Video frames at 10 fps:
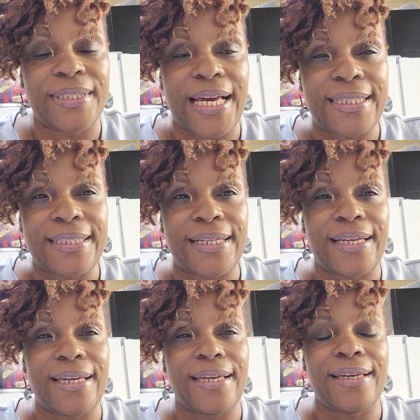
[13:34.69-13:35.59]

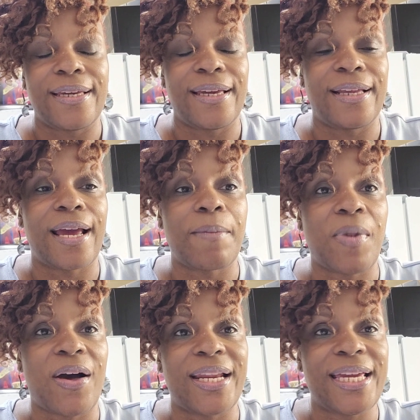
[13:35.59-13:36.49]
Destiny and
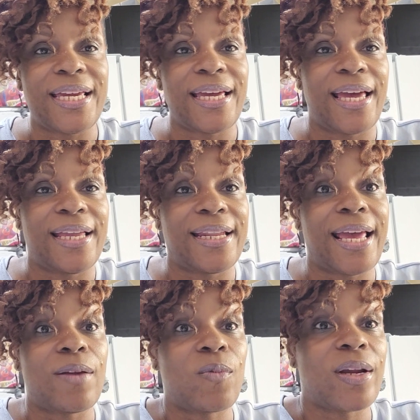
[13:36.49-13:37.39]
Imani, and
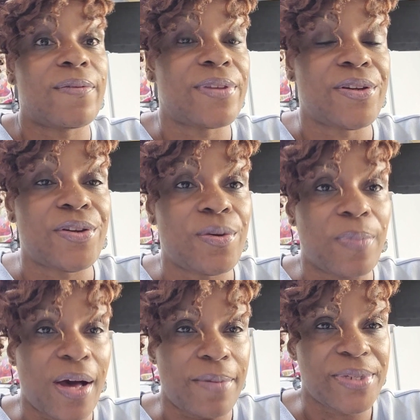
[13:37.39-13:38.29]
then one of the new
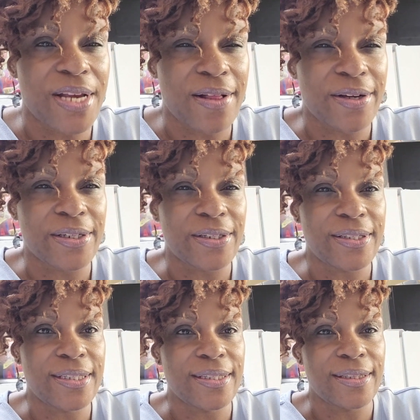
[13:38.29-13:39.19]
Bombshell
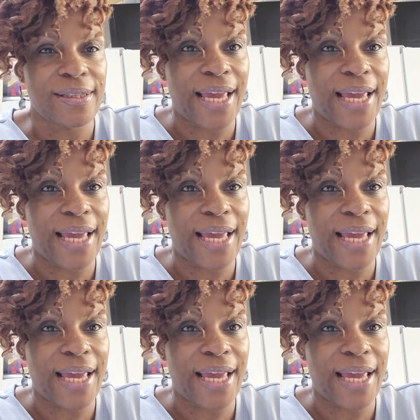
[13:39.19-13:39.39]
girls,